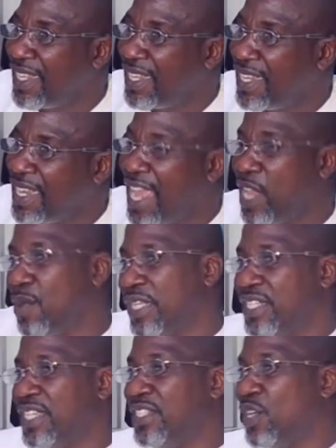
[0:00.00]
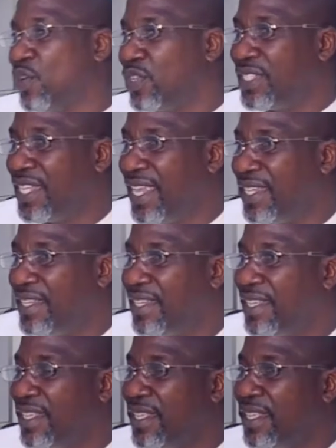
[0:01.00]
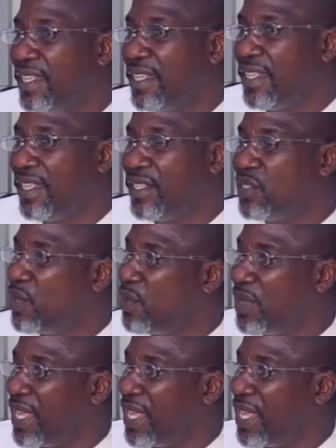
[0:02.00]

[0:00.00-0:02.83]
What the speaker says: Now you are changing course again. So